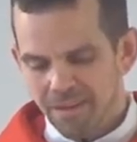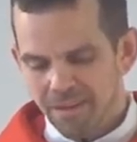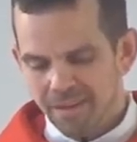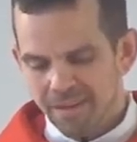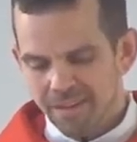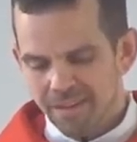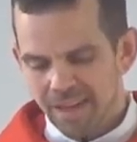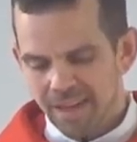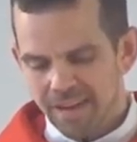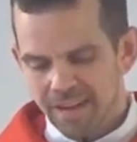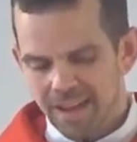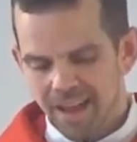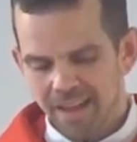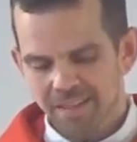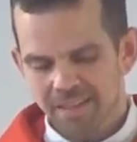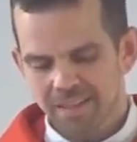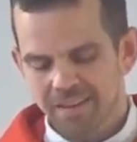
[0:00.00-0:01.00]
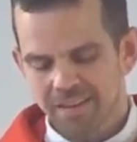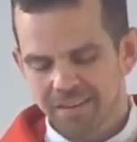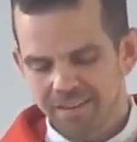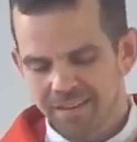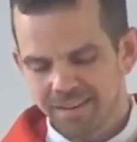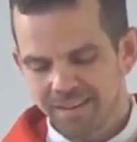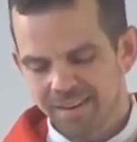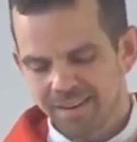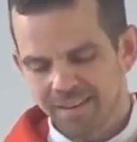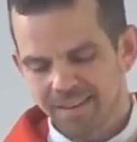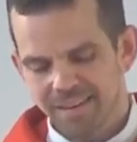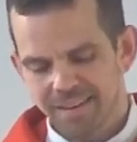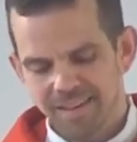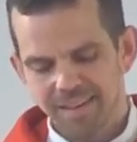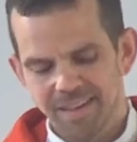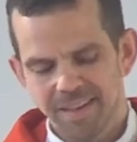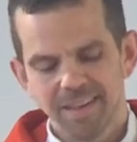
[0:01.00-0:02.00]
St. Augustine,
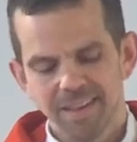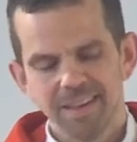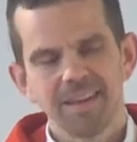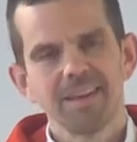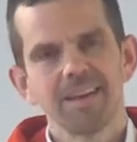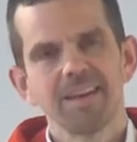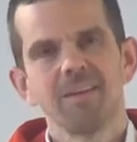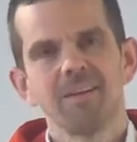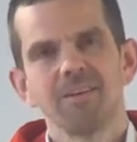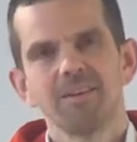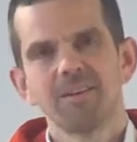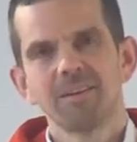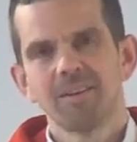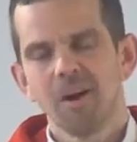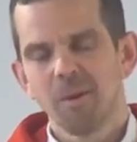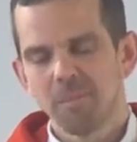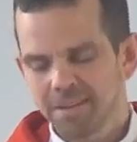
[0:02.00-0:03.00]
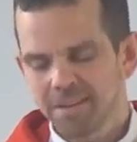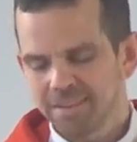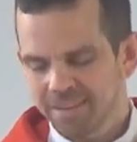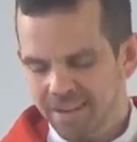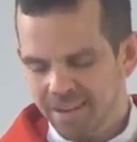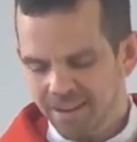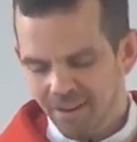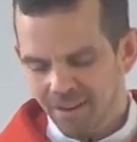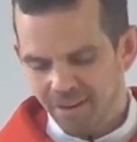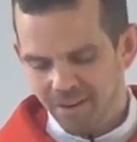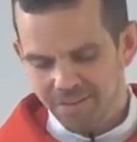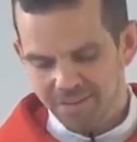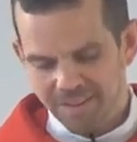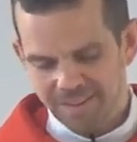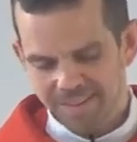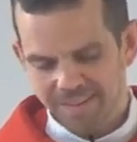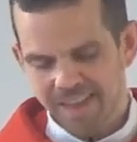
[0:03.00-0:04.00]
on commenting on
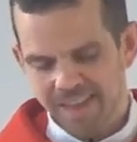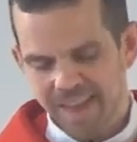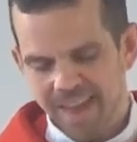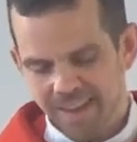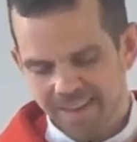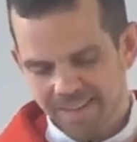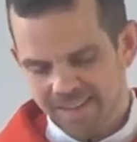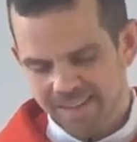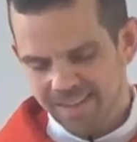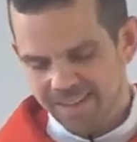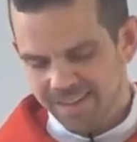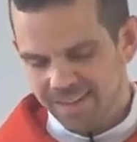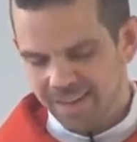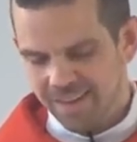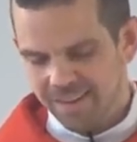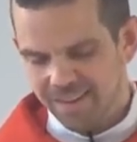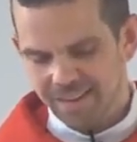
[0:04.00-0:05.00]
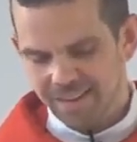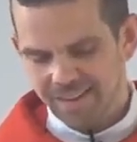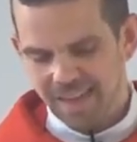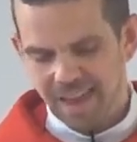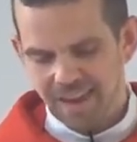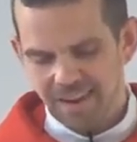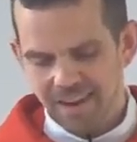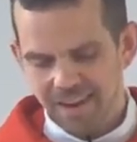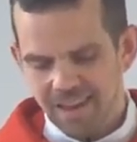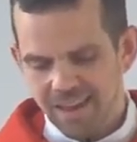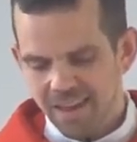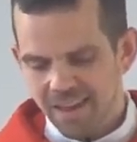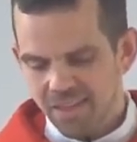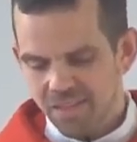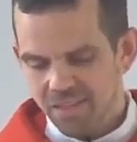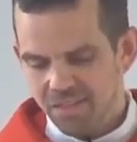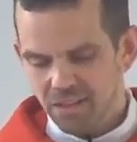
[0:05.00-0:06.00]
this text, he said that
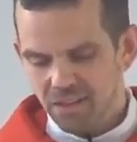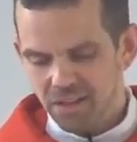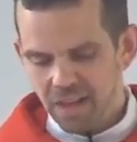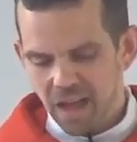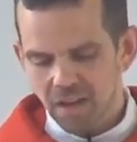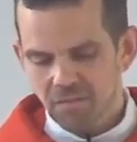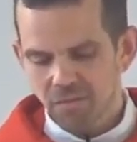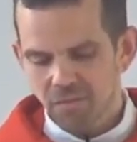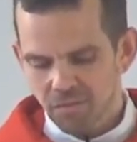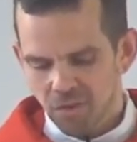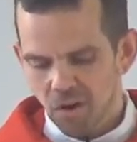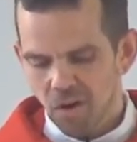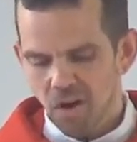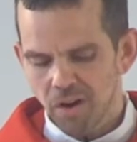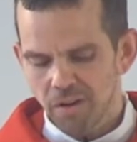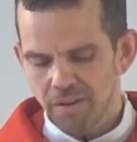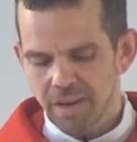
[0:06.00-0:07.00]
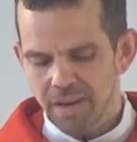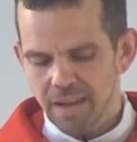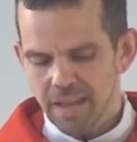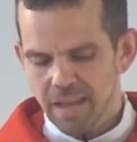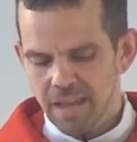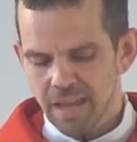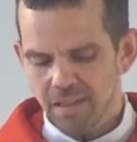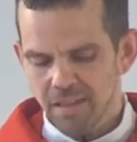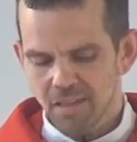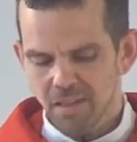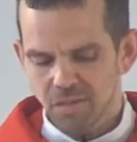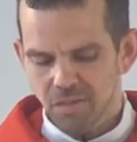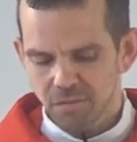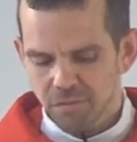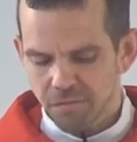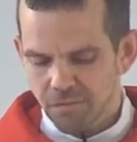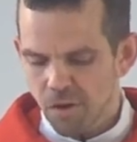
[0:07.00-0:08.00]
the love of God is
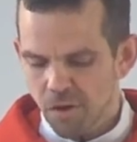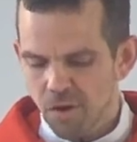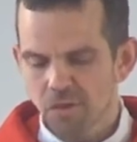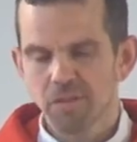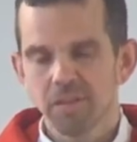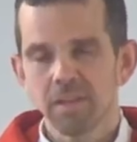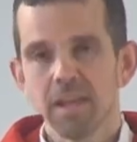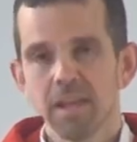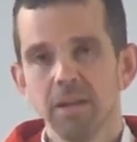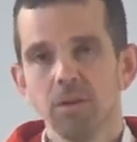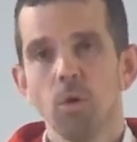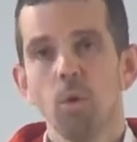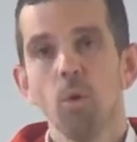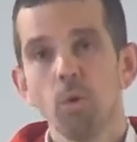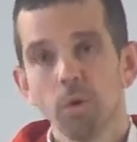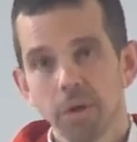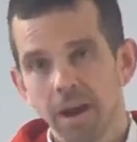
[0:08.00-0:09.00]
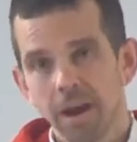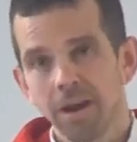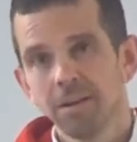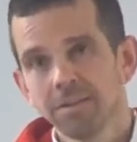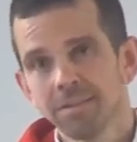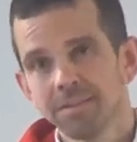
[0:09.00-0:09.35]
the first in order,